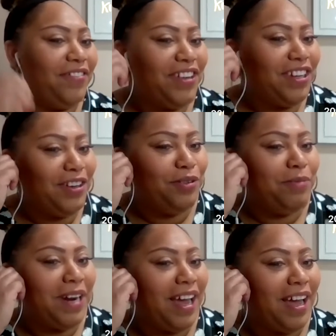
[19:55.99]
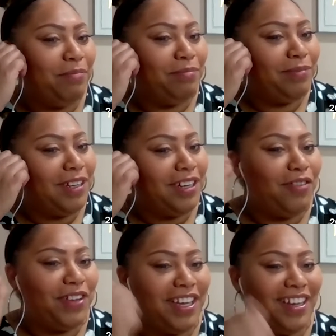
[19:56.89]
Great for you, but I'm
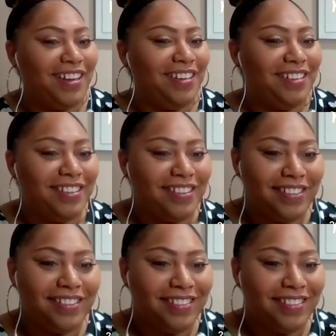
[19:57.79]
good over here.